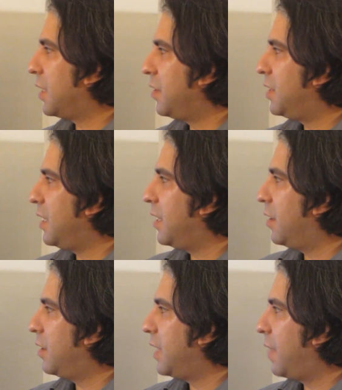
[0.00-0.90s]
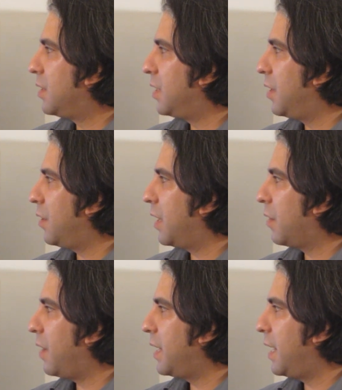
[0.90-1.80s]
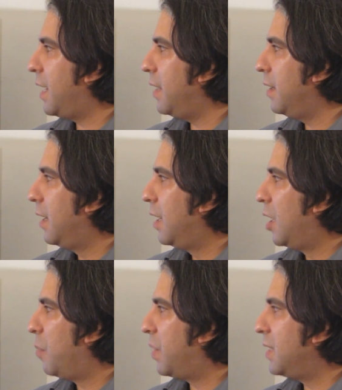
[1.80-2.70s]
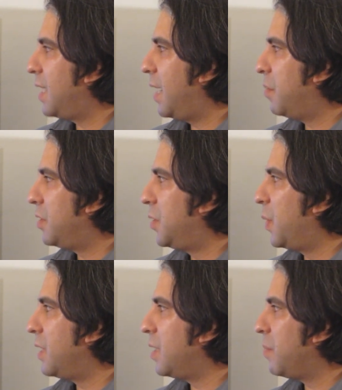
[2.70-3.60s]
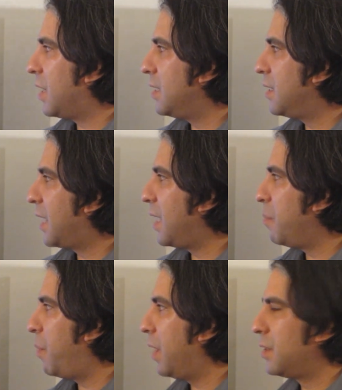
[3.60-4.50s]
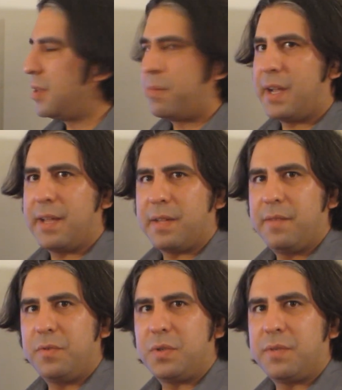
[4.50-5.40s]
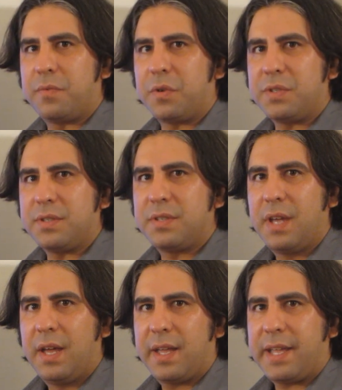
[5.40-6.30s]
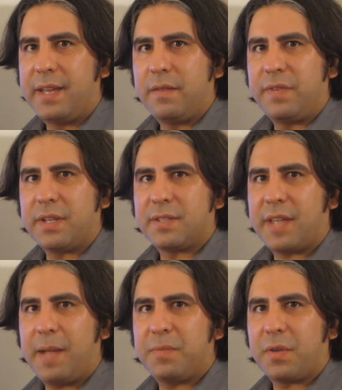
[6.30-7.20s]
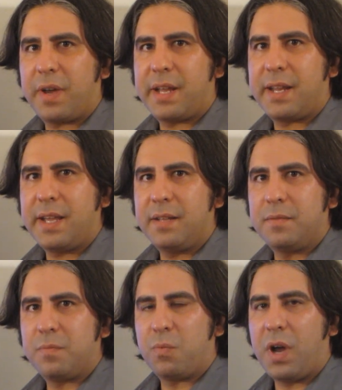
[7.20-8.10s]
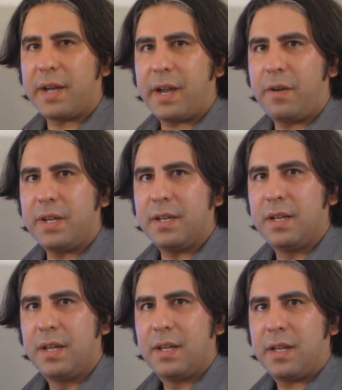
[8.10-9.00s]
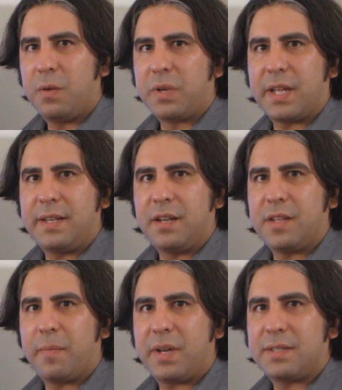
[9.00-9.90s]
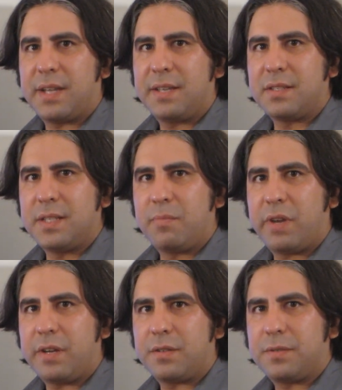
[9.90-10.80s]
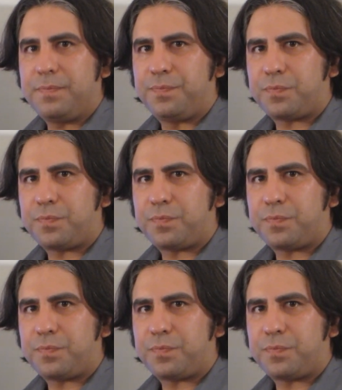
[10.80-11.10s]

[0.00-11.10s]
Like you see here, they have a Sunderer at Granite Head, but it's not able to do anything because it's getting pelted by infantry forces. Even if it escaped the Granite Head rock area, it would get nailed down by scythes and liberators.